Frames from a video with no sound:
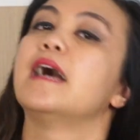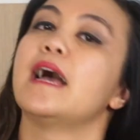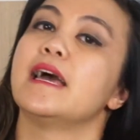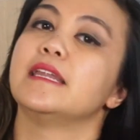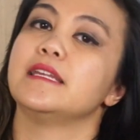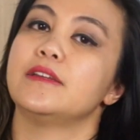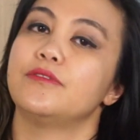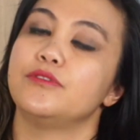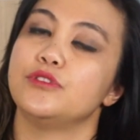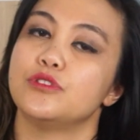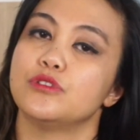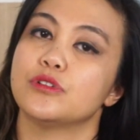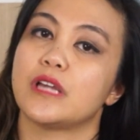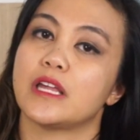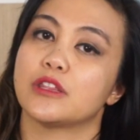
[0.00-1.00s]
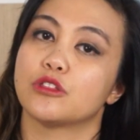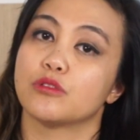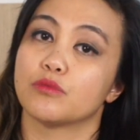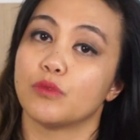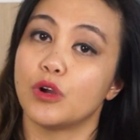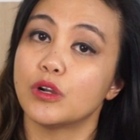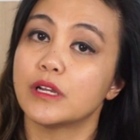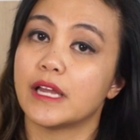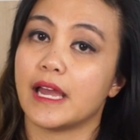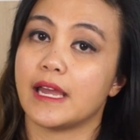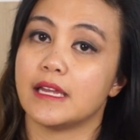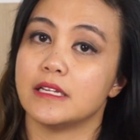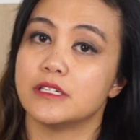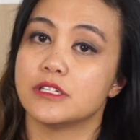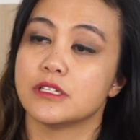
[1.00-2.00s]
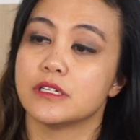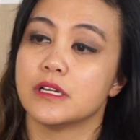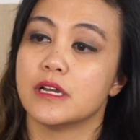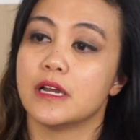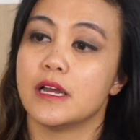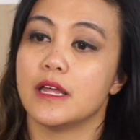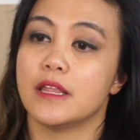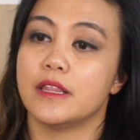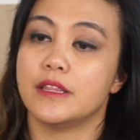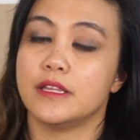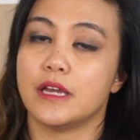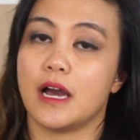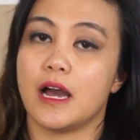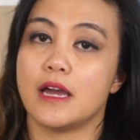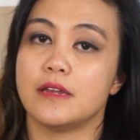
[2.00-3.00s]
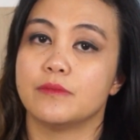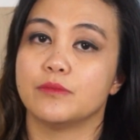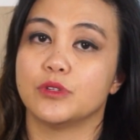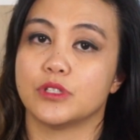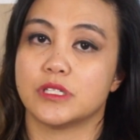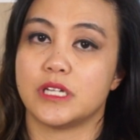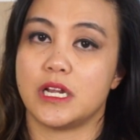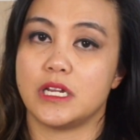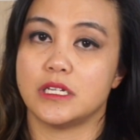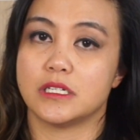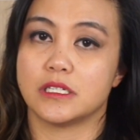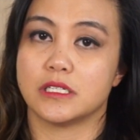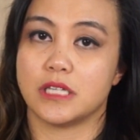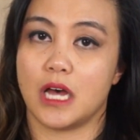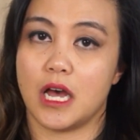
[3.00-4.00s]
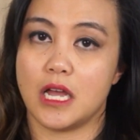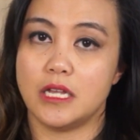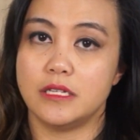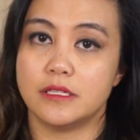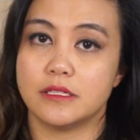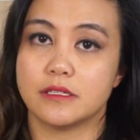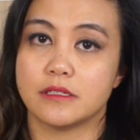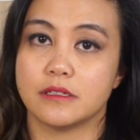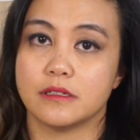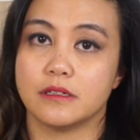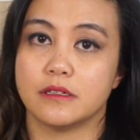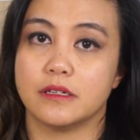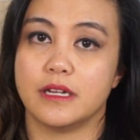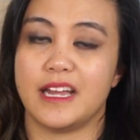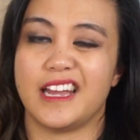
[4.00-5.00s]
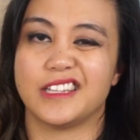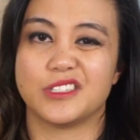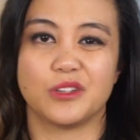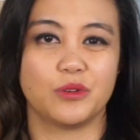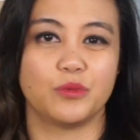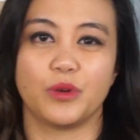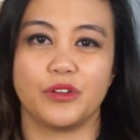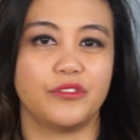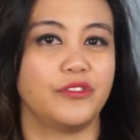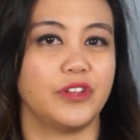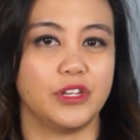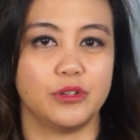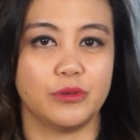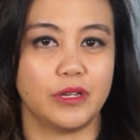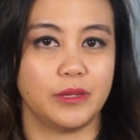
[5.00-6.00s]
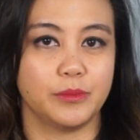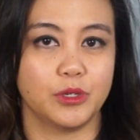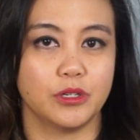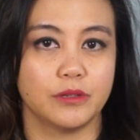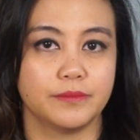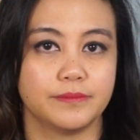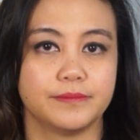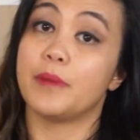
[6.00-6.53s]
And if you get the wrong gauge, the item will change size, and so it won't fit you anymore.